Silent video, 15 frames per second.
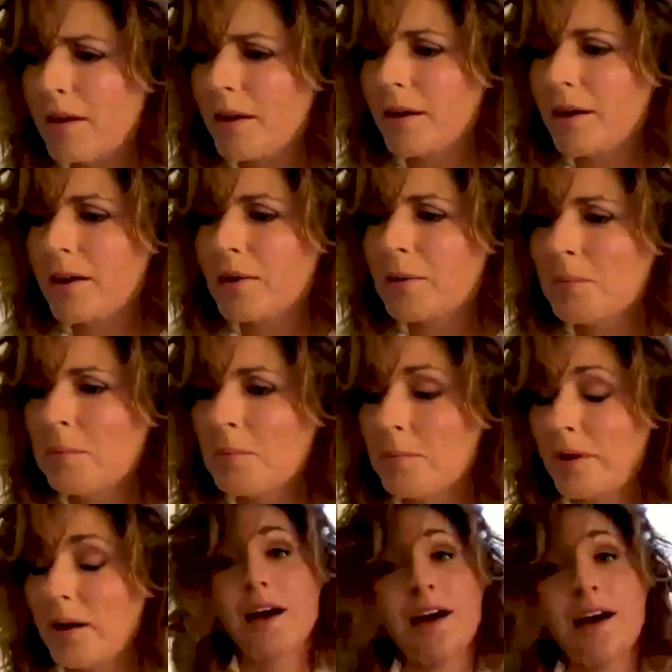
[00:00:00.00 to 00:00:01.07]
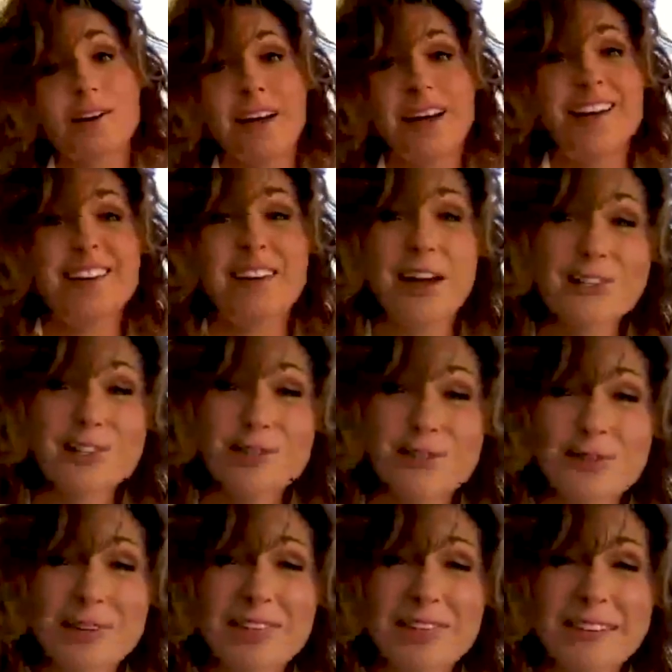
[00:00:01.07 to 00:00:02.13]
I actually
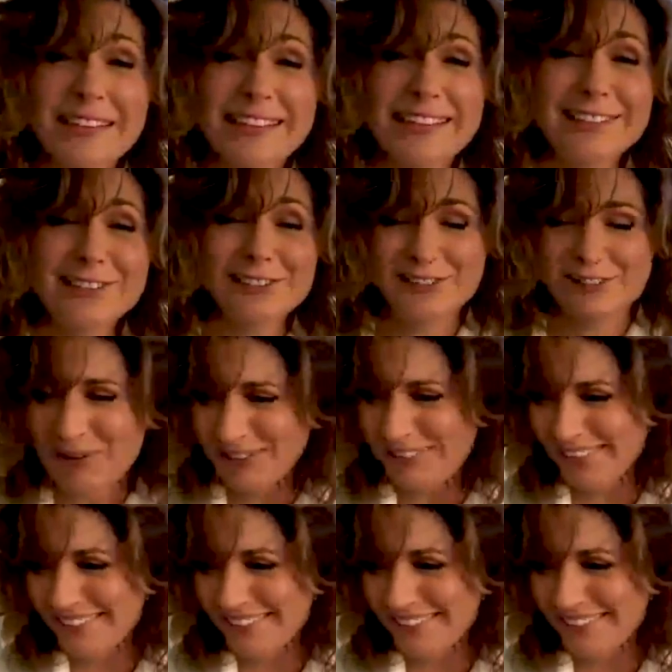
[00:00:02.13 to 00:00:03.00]
should have my glasses on.